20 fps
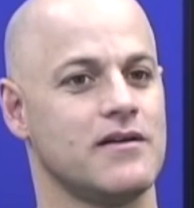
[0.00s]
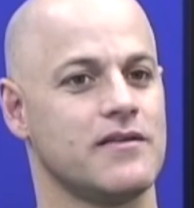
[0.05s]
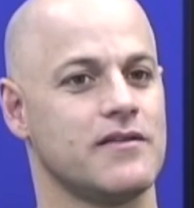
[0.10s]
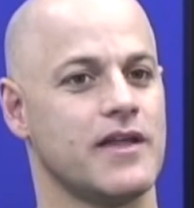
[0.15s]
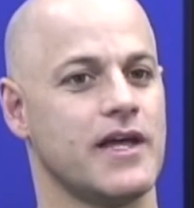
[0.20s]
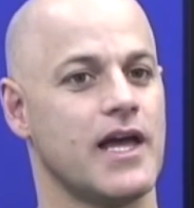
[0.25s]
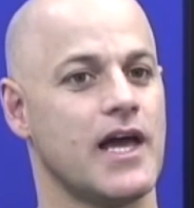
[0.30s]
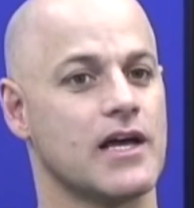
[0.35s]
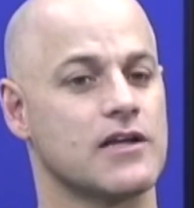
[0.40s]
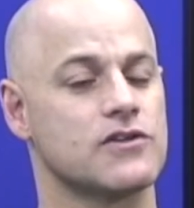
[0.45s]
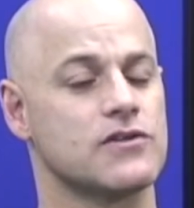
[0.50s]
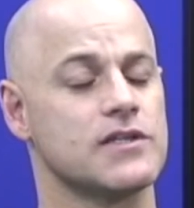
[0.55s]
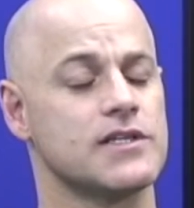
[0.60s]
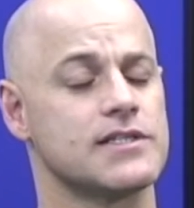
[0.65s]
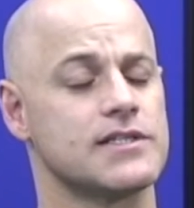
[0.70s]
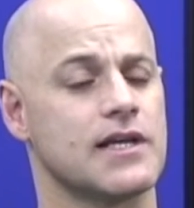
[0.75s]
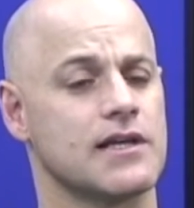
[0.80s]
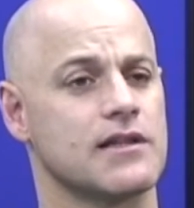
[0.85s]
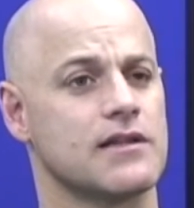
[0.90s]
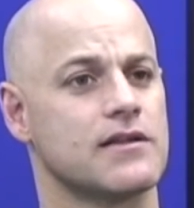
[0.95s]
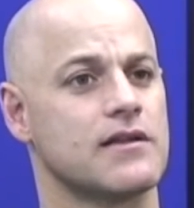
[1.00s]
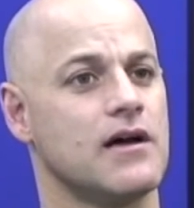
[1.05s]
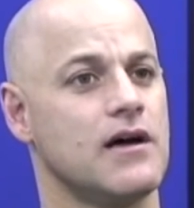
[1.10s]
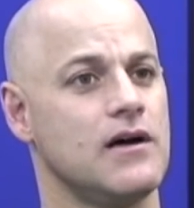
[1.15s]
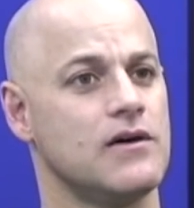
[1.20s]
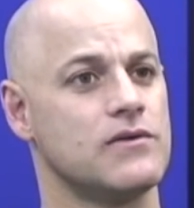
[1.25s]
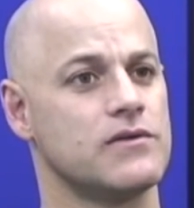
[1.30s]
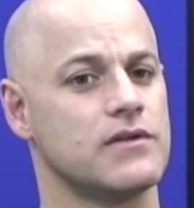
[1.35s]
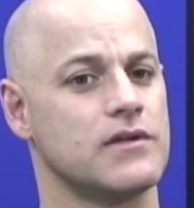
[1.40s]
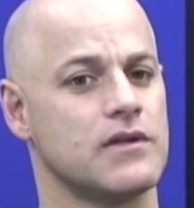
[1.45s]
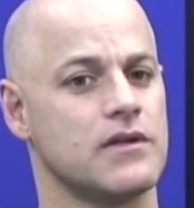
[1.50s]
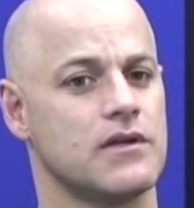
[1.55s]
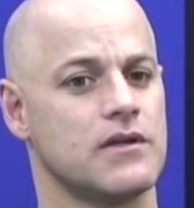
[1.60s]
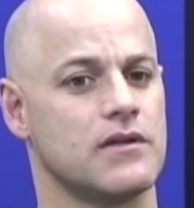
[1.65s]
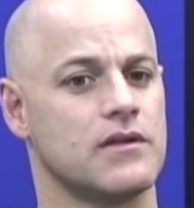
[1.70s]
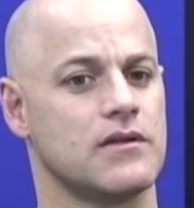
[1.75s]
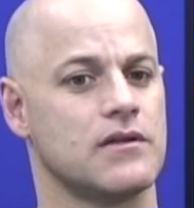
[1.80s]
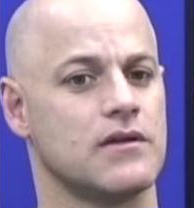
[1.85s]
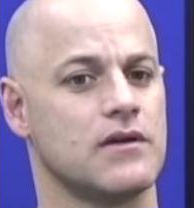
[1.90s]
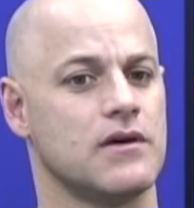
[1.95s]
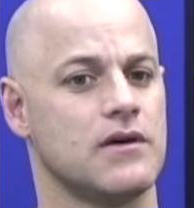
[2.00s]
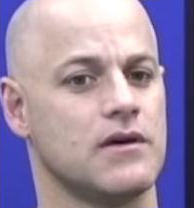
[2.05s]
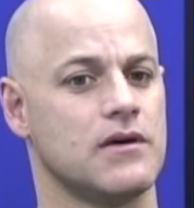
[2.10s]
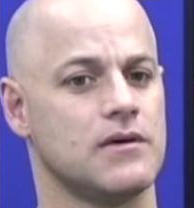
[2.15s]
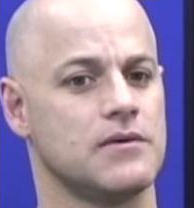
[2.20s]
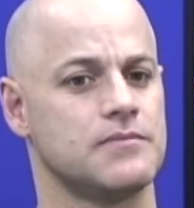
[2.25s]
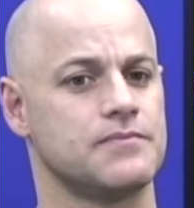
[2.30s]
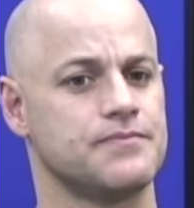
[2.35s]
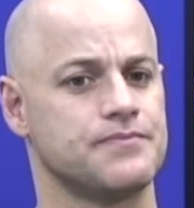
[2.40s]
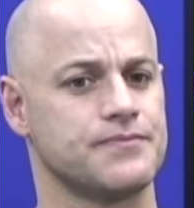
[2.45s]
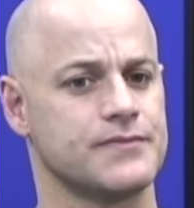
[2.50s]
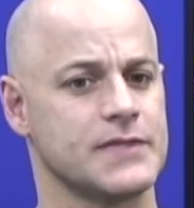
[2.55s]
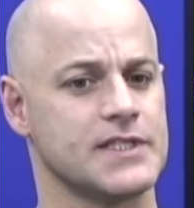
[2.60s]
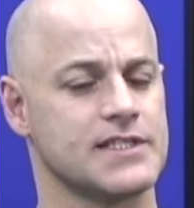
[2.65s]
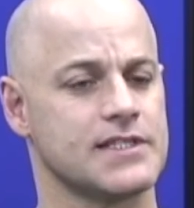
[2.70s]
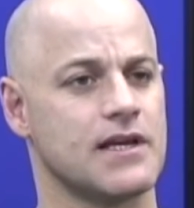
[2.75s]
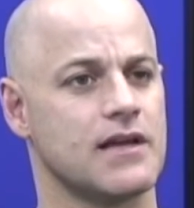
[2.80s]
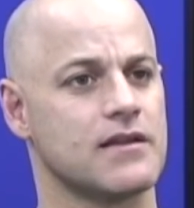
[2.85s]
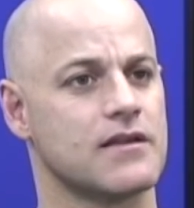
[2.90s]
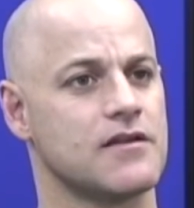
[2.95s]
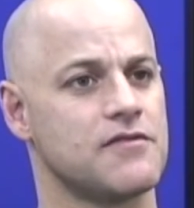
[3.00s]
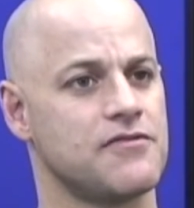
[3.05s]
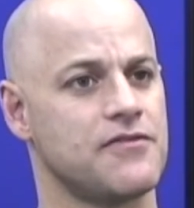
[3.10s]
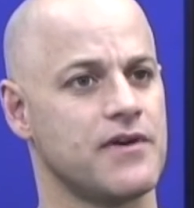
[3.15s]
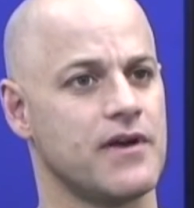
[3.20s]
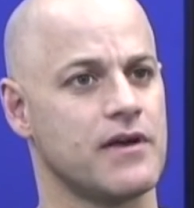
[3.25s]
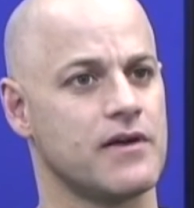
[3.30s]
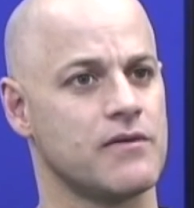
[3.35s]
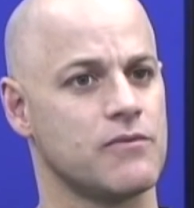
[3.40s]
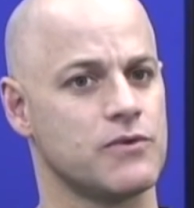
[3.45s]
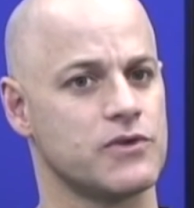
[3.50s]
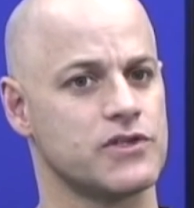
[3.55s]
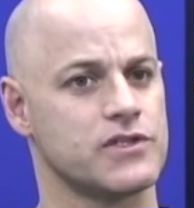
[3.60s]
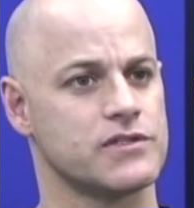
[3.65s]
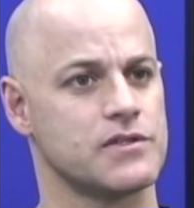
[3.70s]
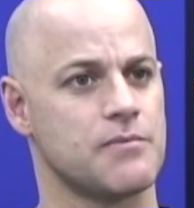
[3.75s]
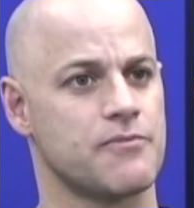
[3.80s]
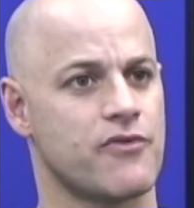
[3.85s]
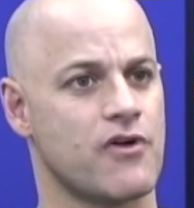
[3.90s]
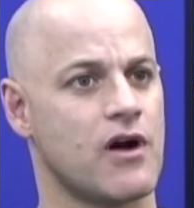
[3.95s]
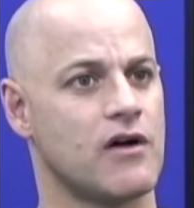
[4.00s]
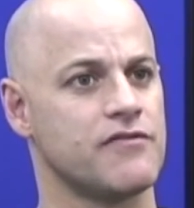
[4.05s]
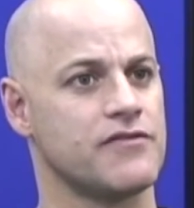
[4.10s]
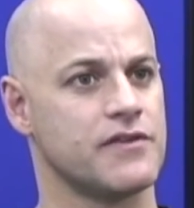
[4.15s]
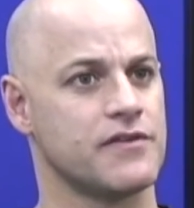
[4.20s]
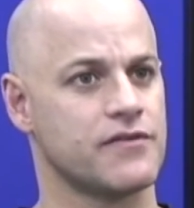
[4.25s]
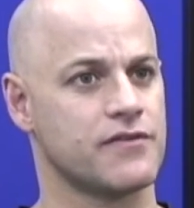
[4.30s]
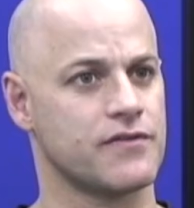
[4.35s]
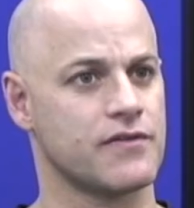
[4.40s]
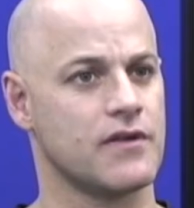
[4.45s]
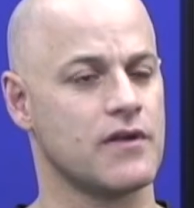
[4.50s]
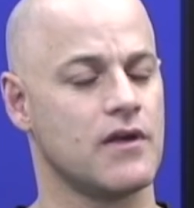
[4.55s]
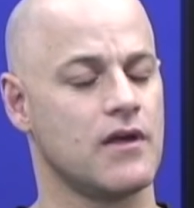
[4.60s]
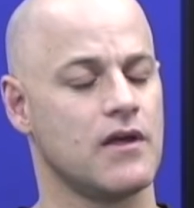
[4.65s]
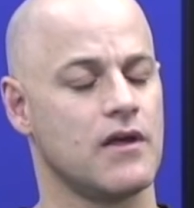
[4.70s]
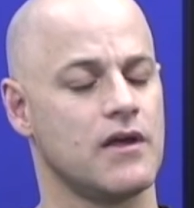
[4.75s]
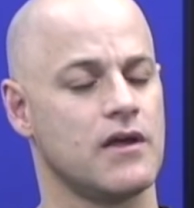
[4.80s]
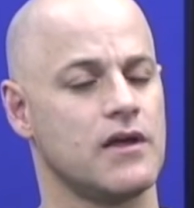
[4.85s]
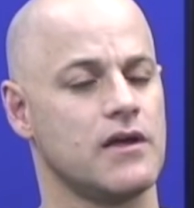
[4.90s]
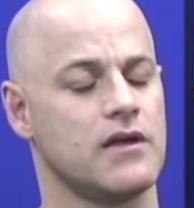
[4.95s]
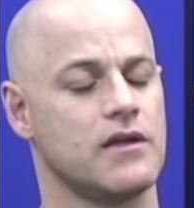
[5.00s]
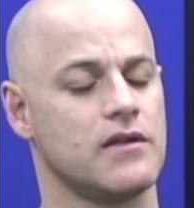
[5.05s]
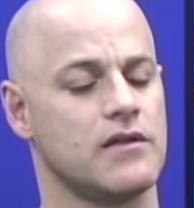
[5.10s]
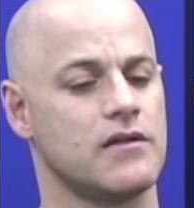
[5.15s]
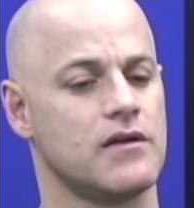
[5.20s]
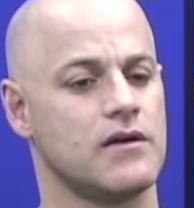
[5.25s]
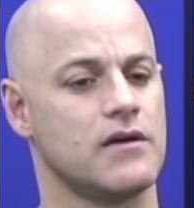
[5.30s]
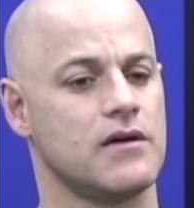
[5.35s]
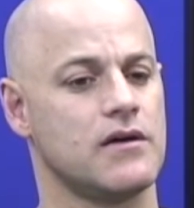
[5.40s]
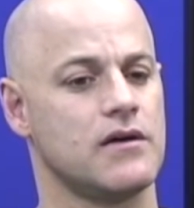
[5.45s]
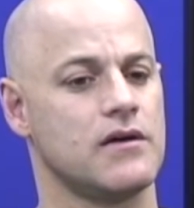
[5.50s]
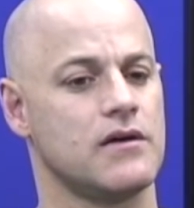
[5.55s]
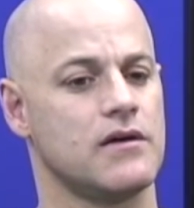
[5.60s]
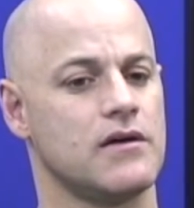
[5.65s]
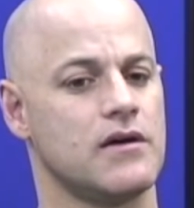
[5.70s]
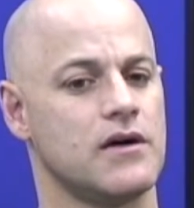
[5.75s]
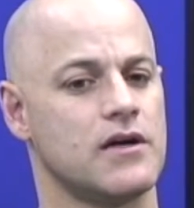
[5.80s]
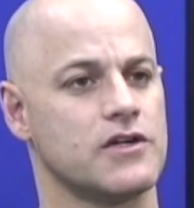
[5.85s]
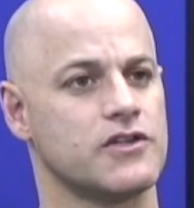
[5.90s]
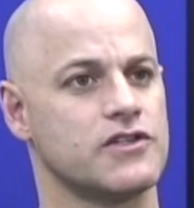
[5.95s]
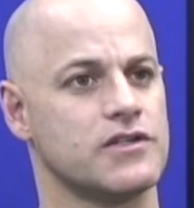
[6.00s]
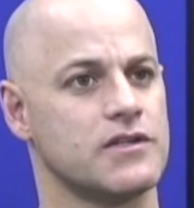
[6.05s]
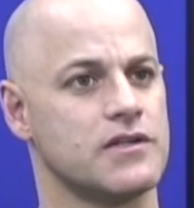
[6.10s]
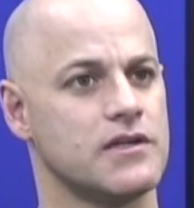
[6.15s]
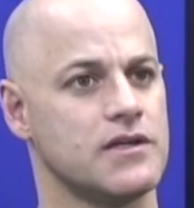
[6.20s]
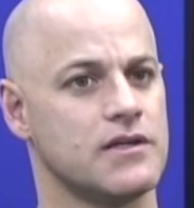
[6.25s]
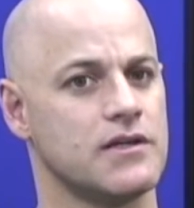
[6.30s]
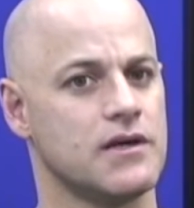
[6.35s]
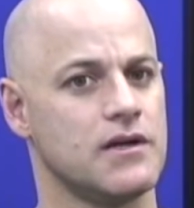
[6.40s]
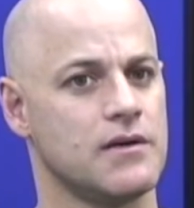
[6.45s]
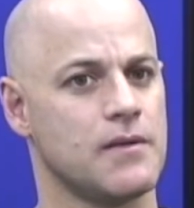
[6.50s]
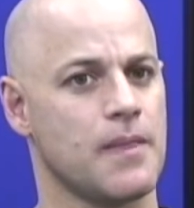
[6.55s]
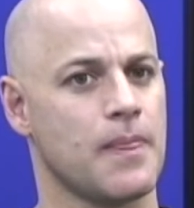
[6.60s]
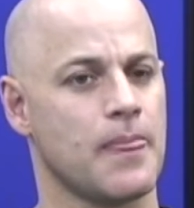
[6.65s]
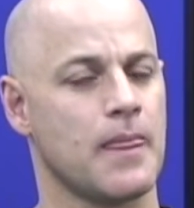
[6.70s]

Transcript: They actually settled down in Santa Fe, which is a province in Argentina,